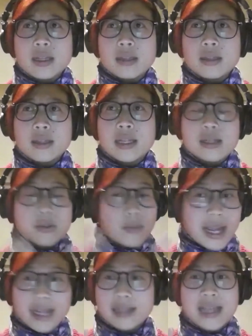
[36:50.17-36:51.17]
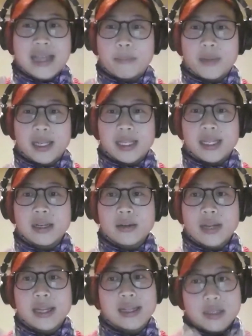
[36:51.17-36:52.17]
there's riots happening here,
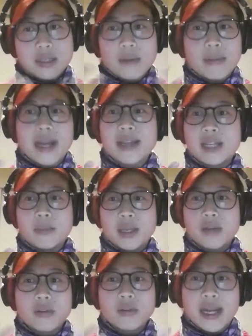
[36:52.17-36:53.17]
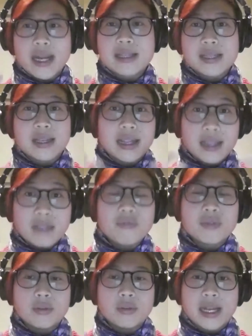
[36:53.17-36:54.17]
and it's reminding me of the riots that I lived
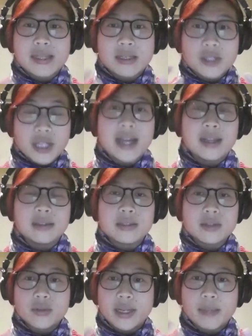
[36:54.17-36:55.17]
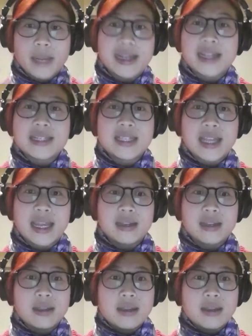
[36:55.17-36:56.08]
through as a child during May 98.